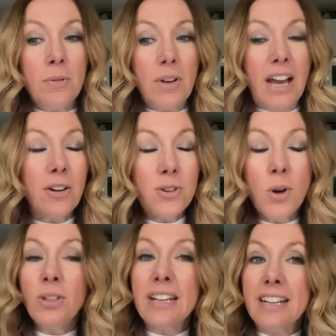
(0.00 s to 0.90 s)
Eckhart
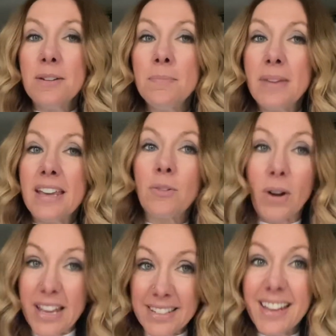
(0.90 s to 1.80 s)
Tolle didn't mean, when
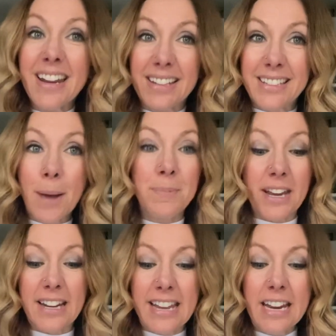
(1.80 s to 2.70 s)
he said accept
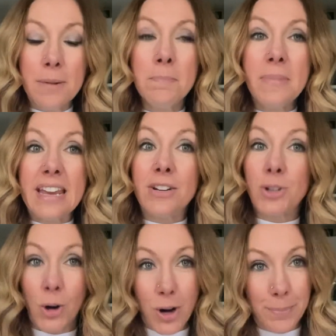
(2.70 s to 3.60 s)
it, he didn't mean
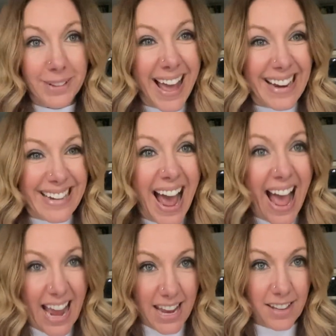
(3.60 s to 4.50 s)
turn a blind
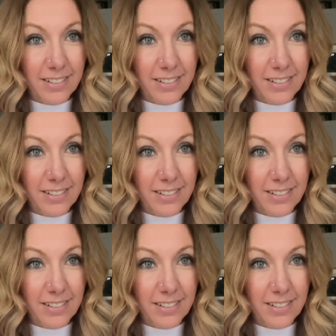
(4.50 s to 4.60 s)
eye.